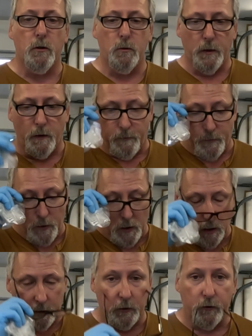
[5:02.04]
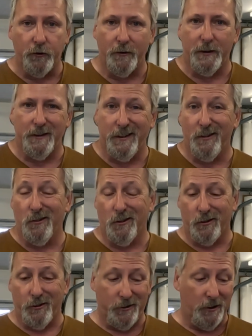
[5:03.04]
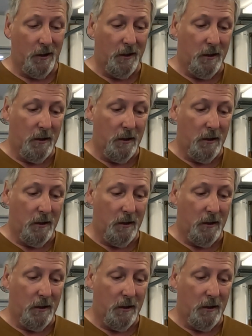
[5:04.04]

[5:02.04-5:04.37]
Who would have thought usually dealers